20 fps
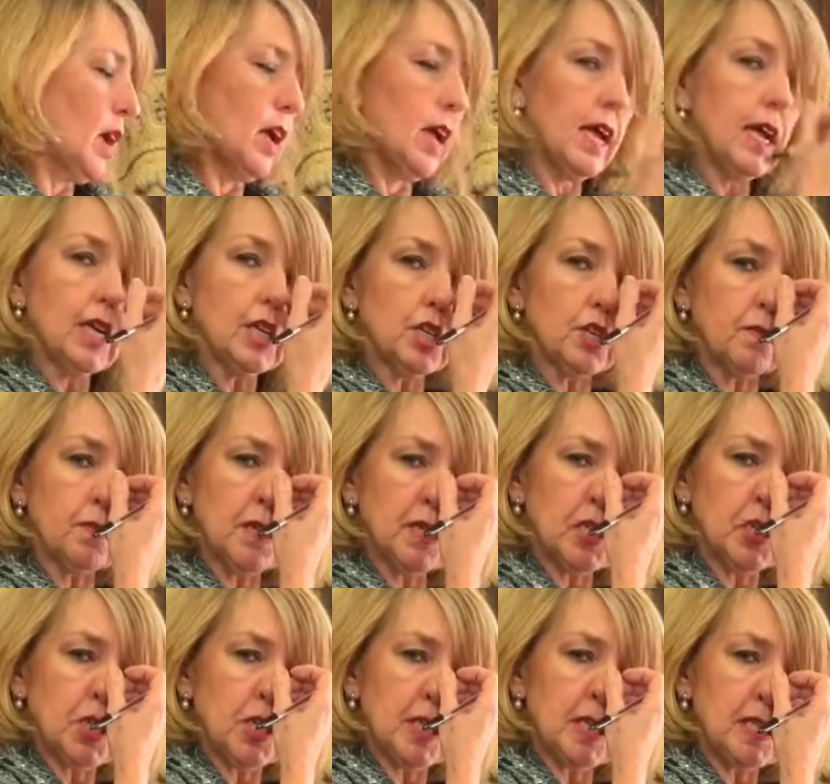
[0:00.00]
Each of
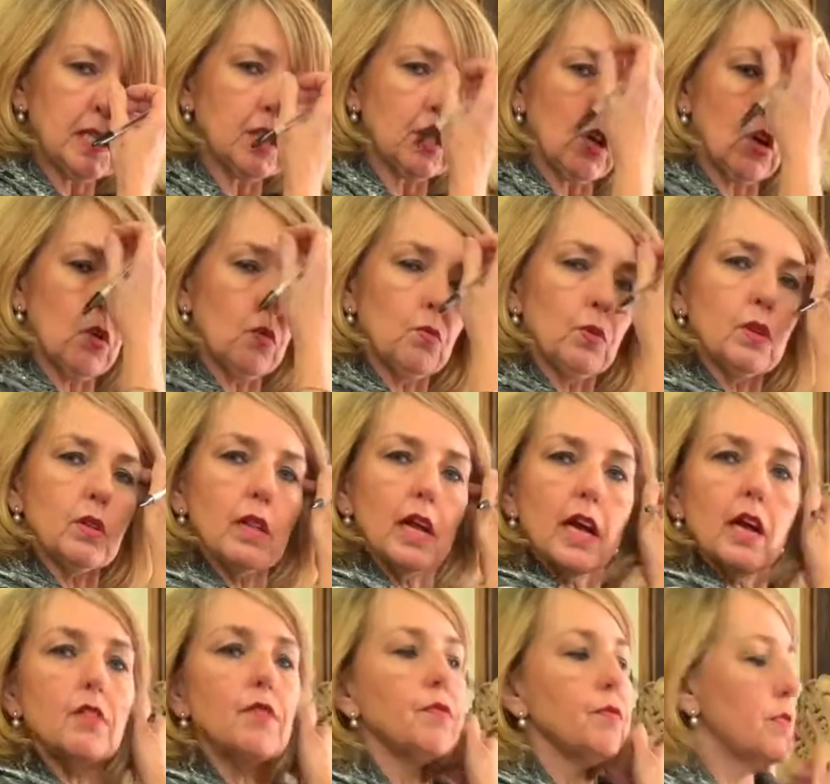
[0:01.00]
these sheets, though, will
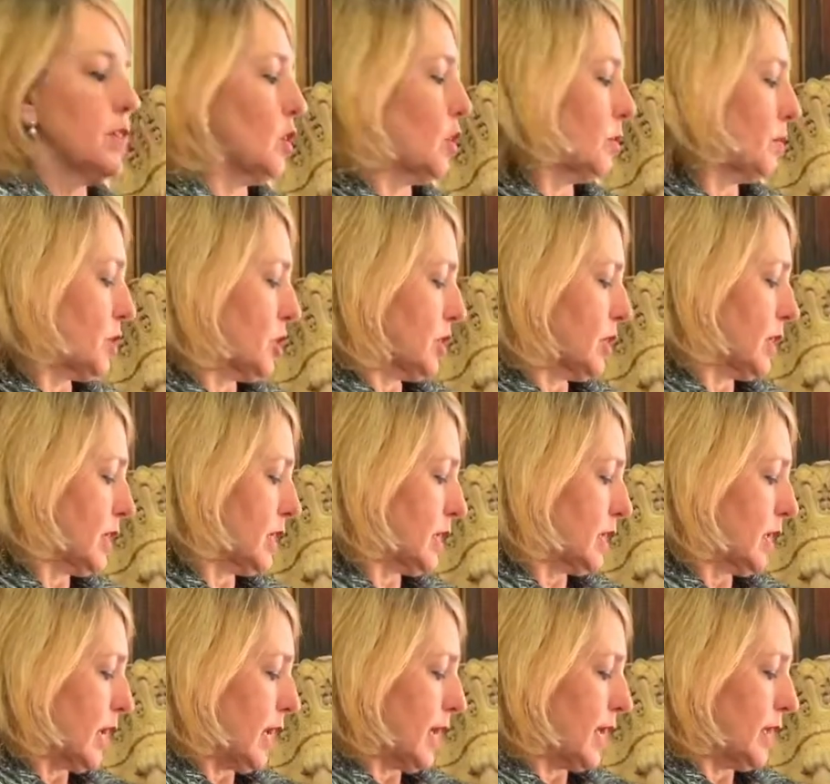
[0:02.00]
have the
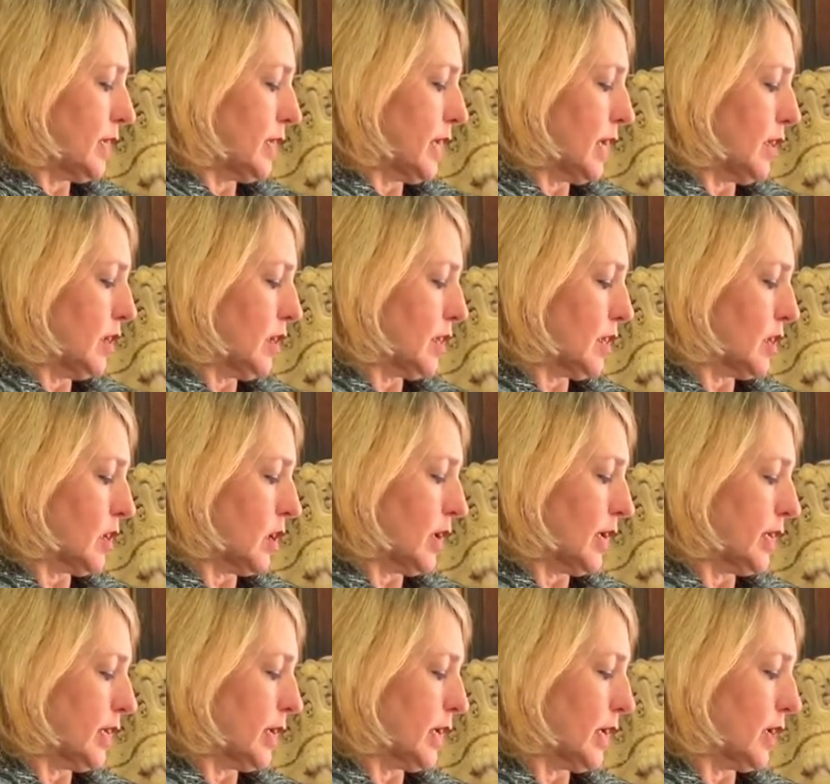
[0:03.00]
options, and down the
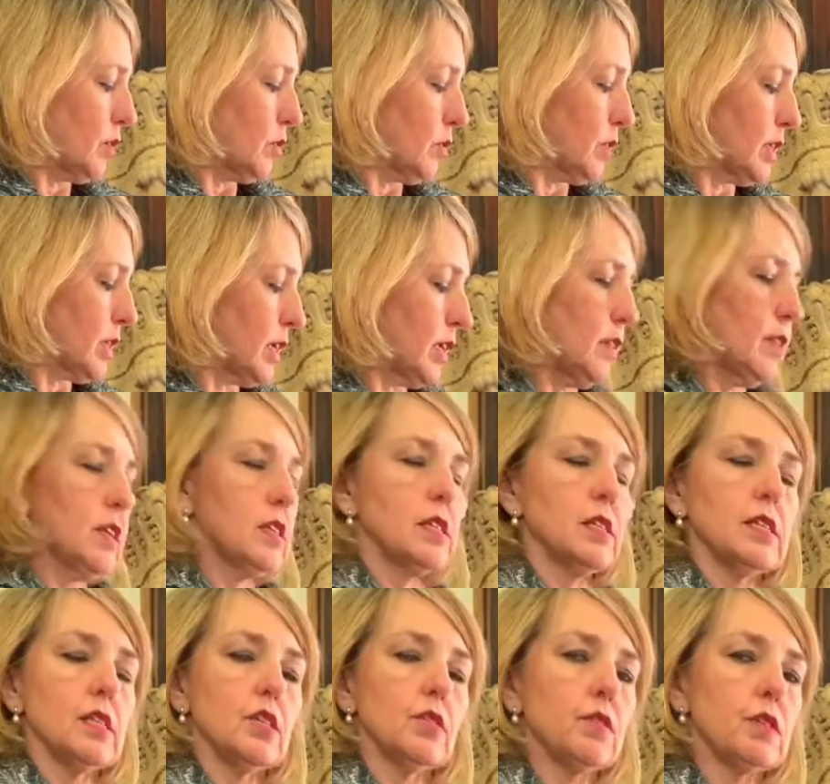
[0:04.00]
side here you'll see there's a
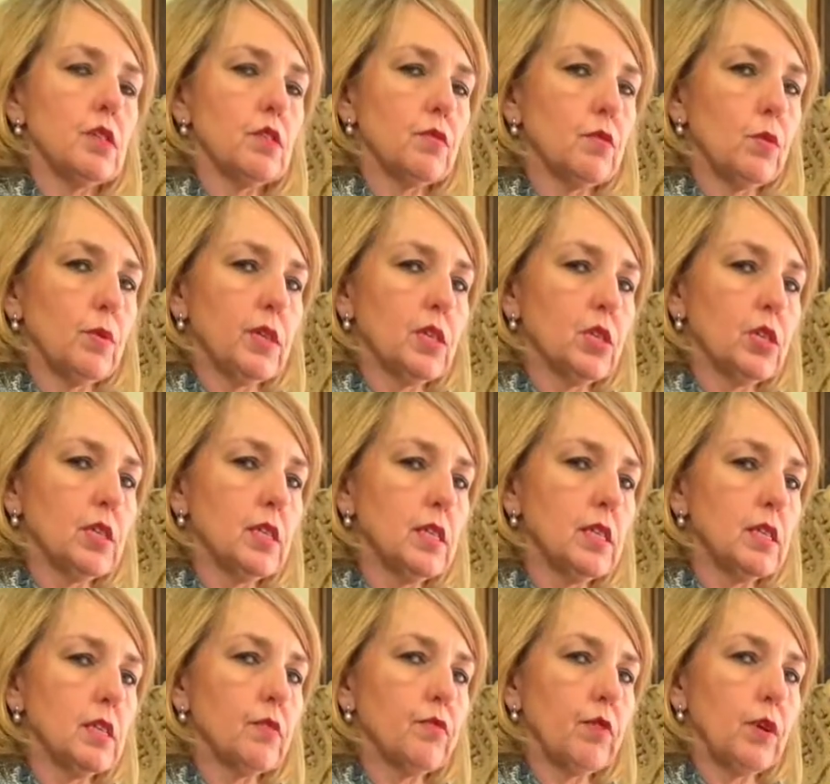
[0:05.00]
series of
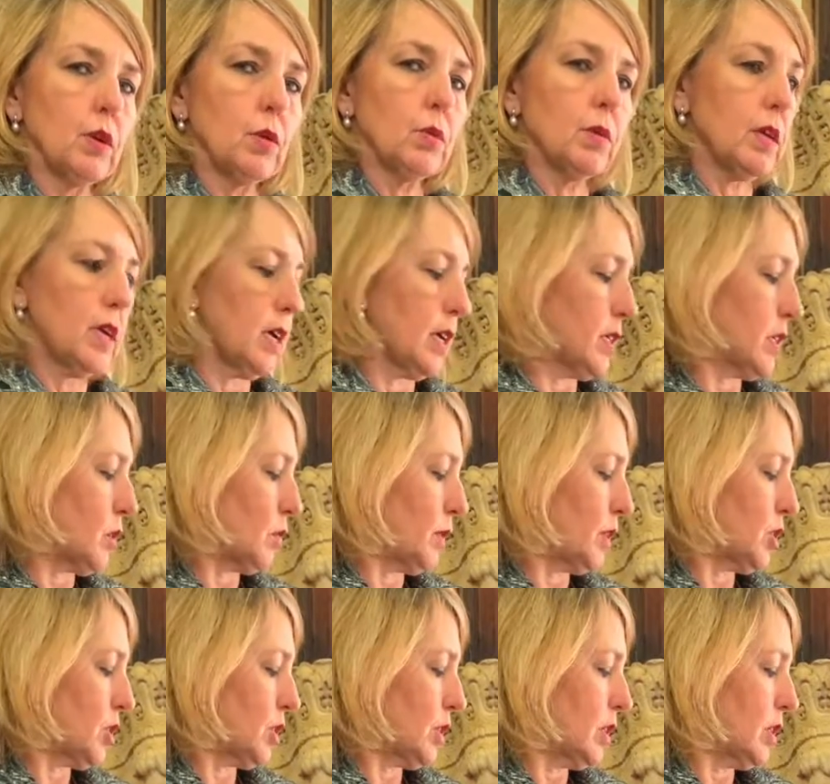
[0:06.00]
questions, frequently asked
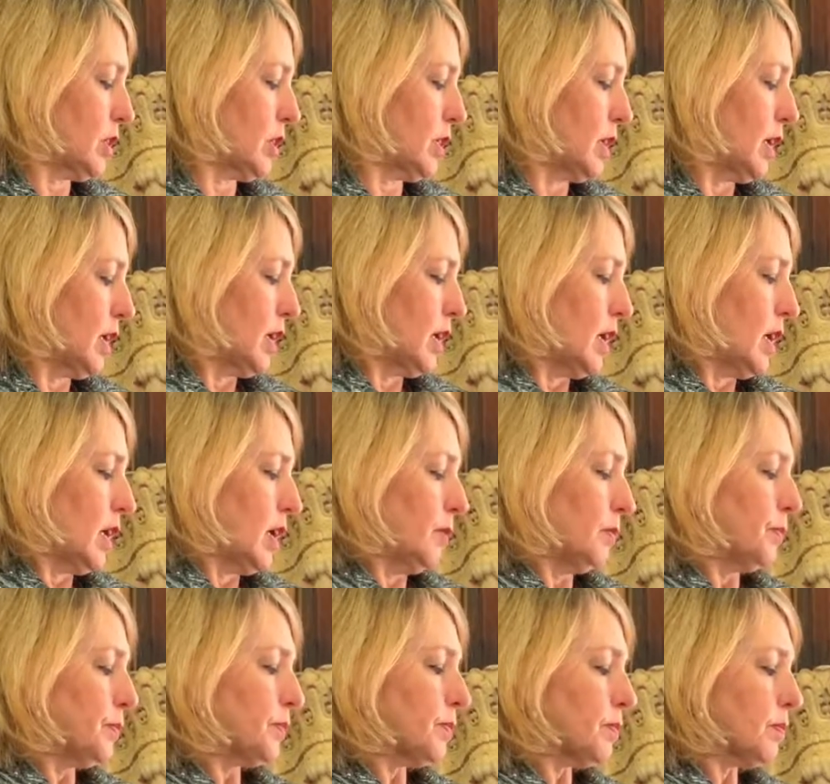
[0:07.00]
questions.
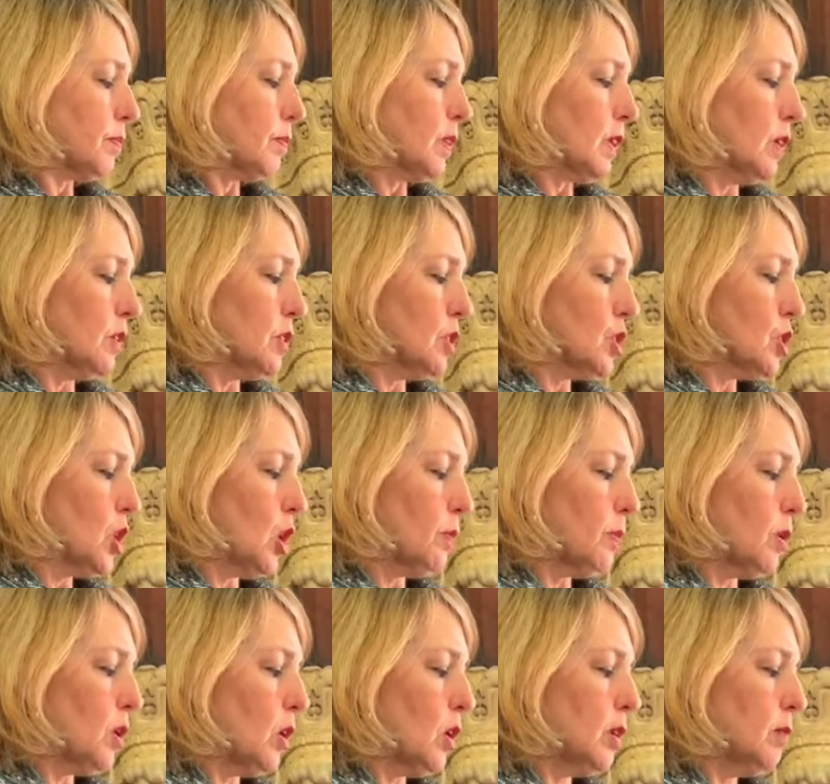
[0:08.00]
The
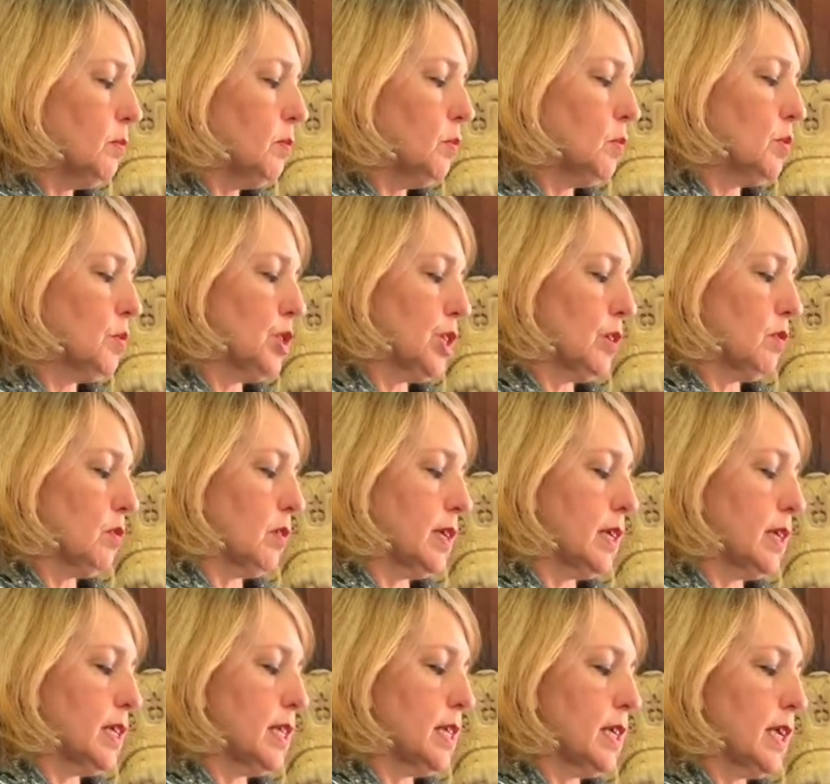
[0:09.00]
top column will
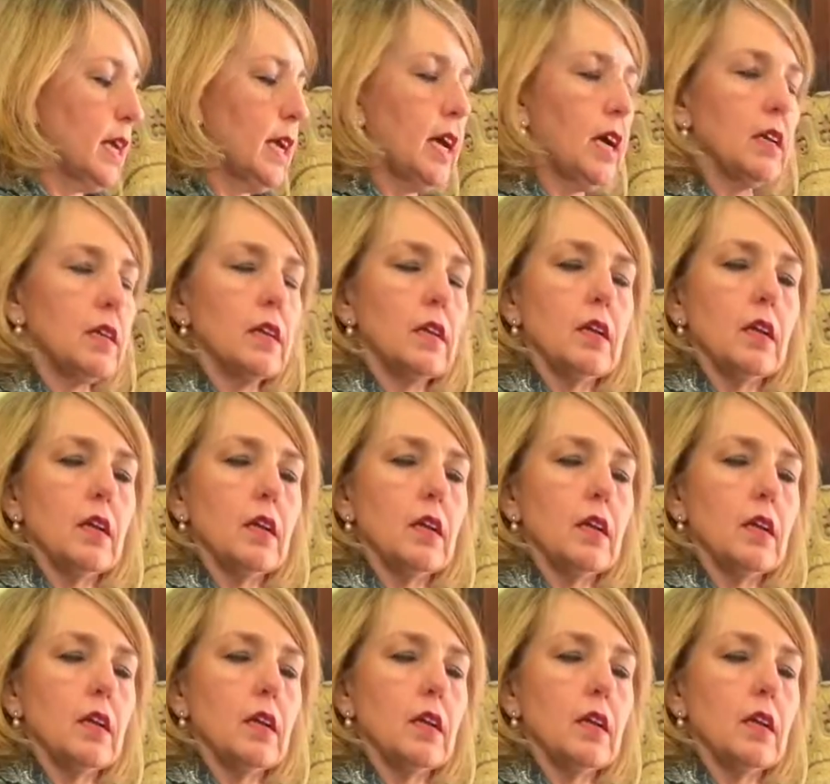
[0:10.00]
generally set out